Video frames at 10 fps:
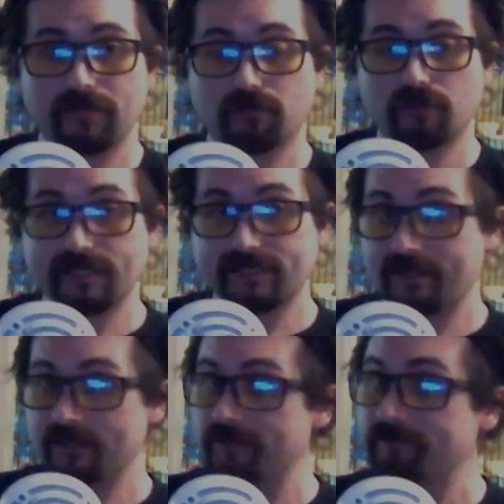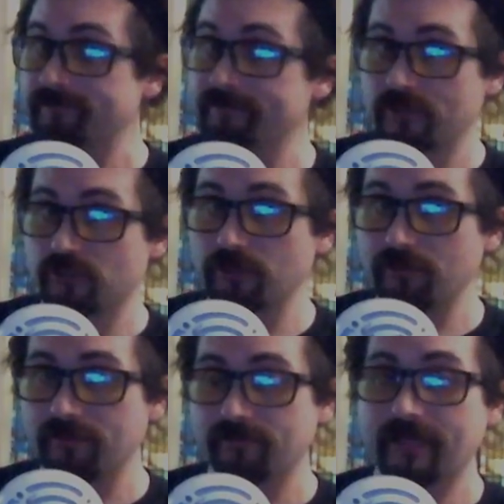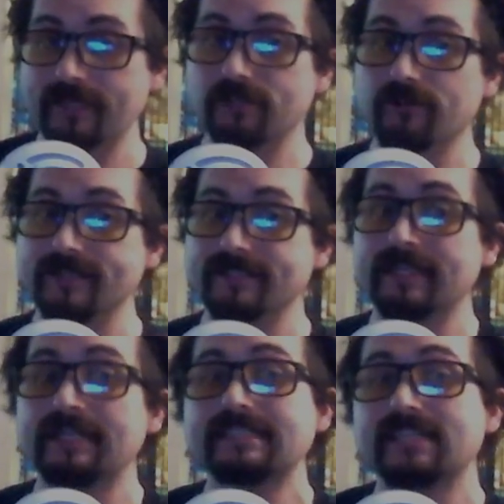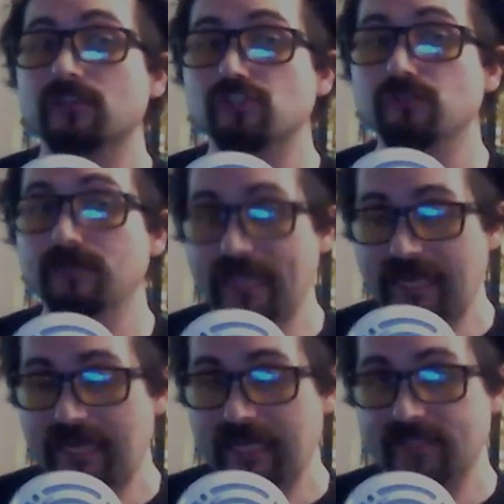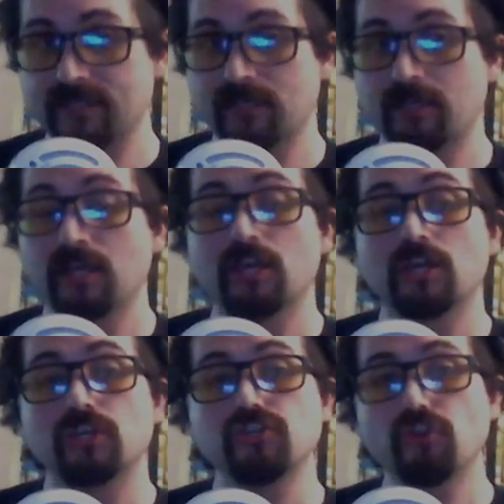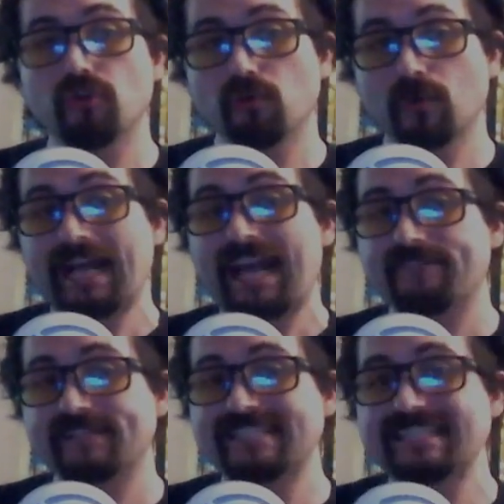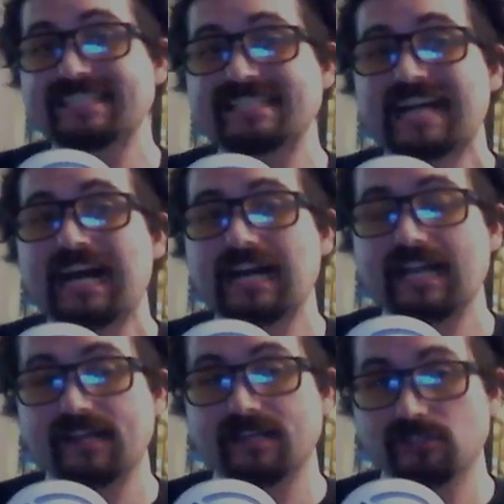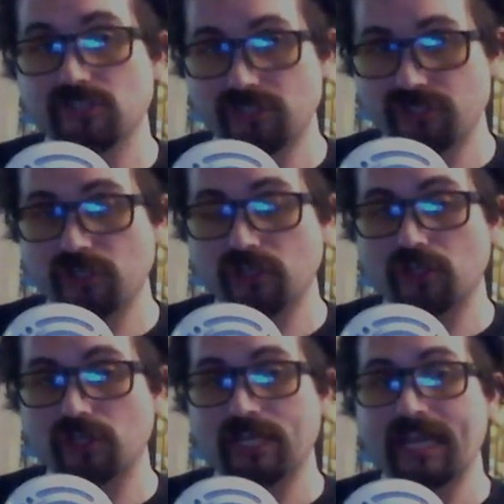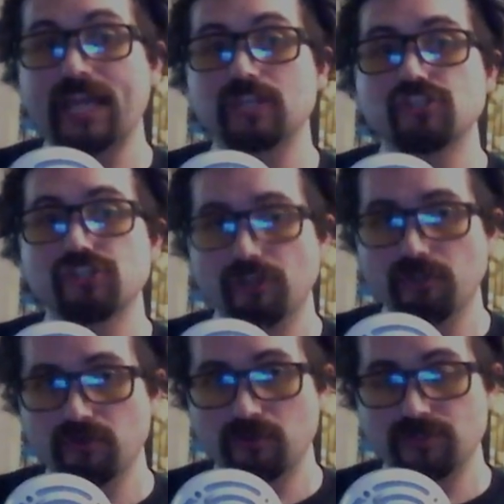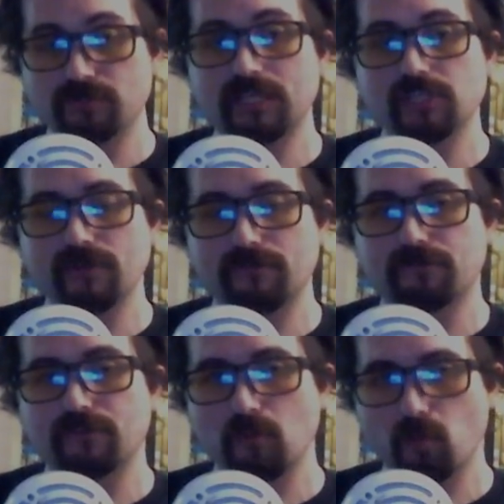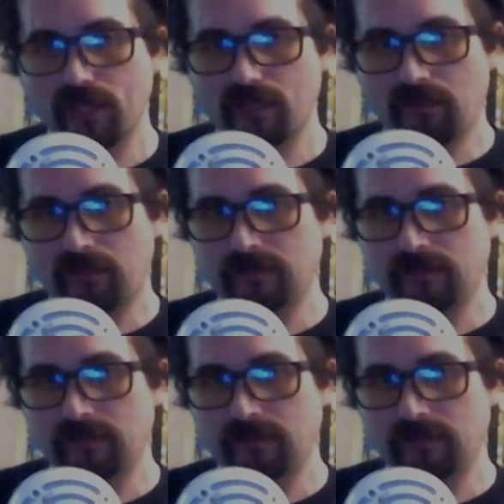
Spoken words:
Christ tells you truth. Antichrist tells you lies. You have to decide, discern, and choose because you have free will.